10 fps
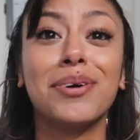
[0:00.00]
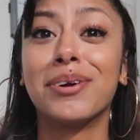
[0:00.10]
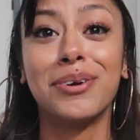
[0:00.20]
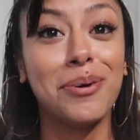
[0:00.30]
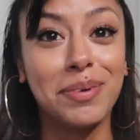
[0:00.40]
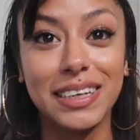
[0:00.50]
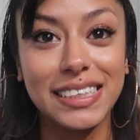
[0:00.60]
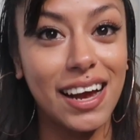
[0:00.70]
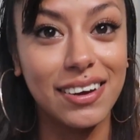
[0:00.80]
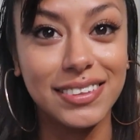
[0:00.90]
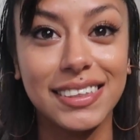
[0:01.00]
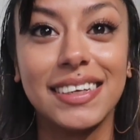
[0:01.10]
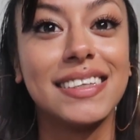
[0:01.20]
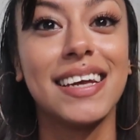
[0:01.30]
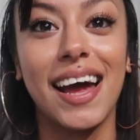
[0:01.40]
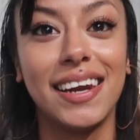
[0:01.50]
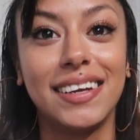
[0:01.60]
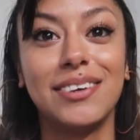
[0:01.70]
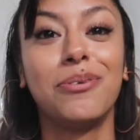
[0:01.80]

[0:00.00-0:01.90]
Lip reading: go to nobody's house and get tatted.